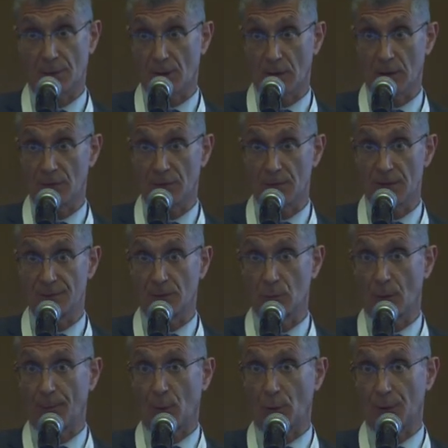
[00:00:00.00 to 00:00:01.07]
all of them even
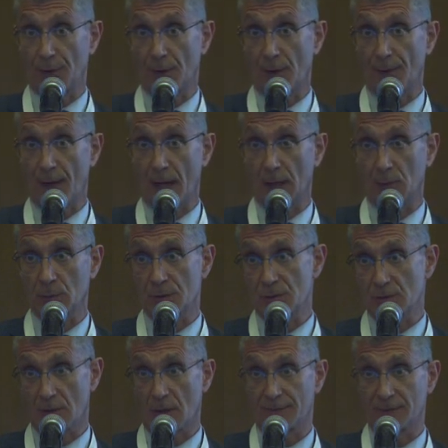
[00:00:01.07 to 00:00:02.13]
reported on that, which
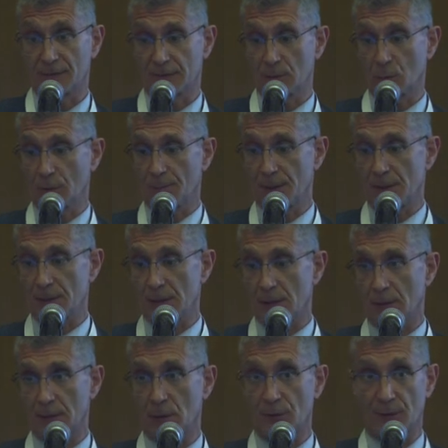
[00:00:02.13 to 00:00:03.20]
obviously would be
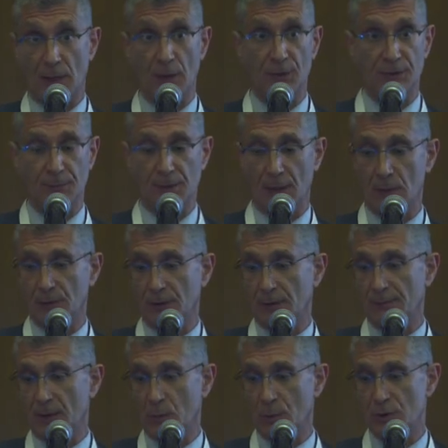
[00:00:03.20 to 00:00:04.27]
the ultimate outcome
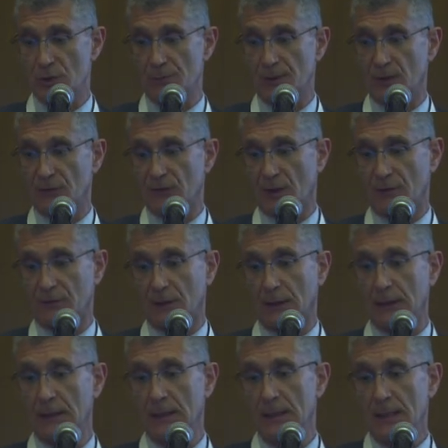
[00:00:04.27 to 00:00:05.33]
that we should be assessing.
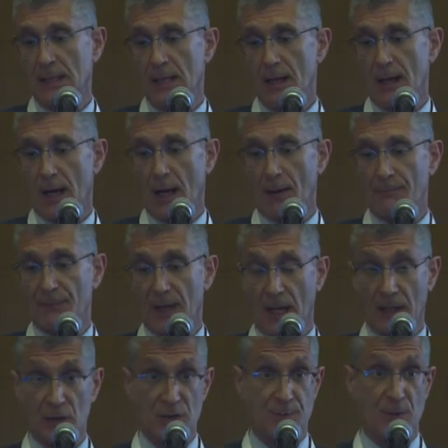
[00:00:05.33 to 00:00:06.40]
And
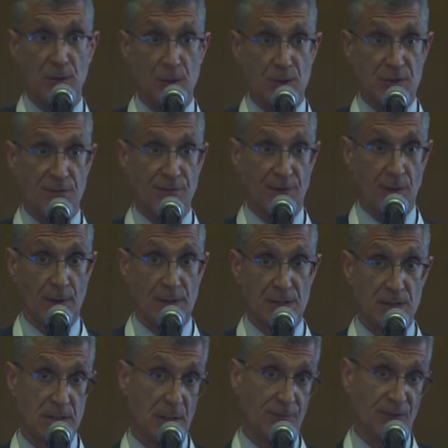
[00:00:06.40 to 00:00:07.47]
it's been used in various
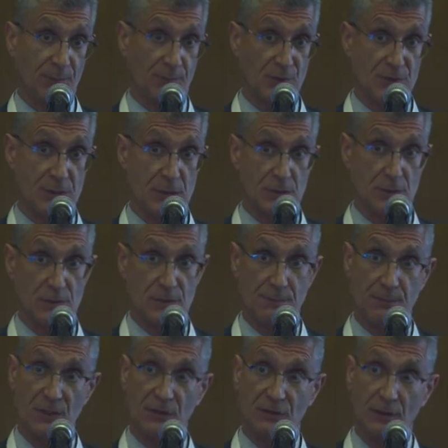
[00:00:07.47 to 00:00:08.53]
types of procedures,
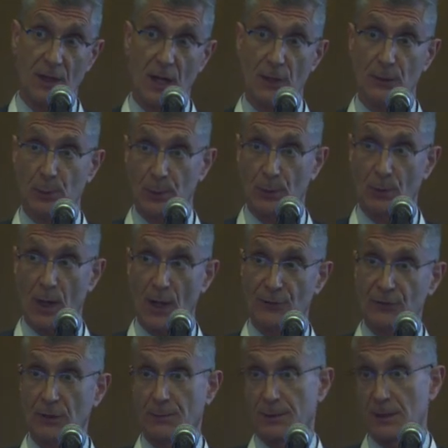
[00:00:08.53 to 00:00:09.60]
PCL,
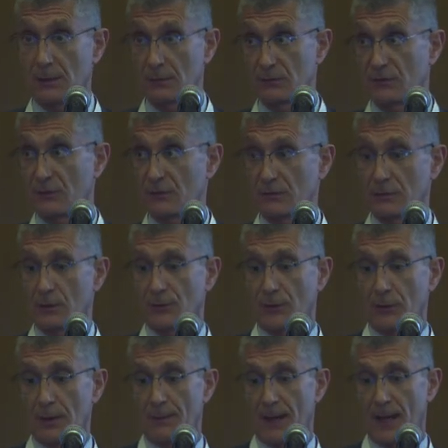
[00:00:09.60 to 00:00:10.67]
uroscopy, system with
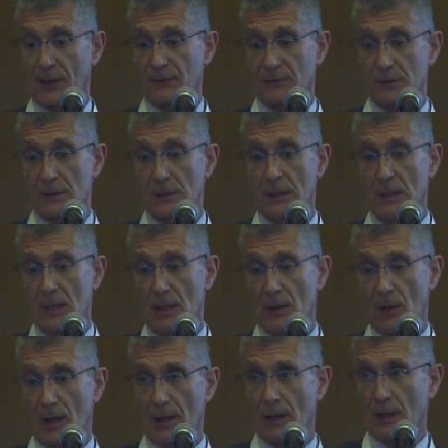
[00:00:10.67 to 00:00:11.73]
holopaxy.
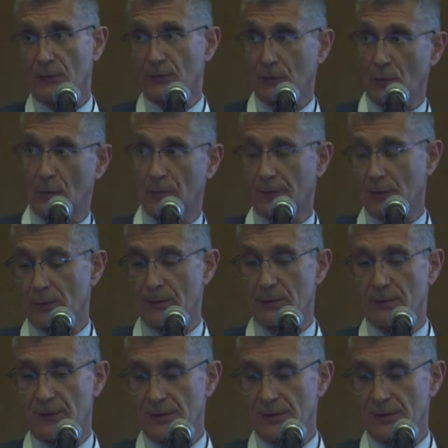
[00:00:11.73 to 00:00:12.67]
So the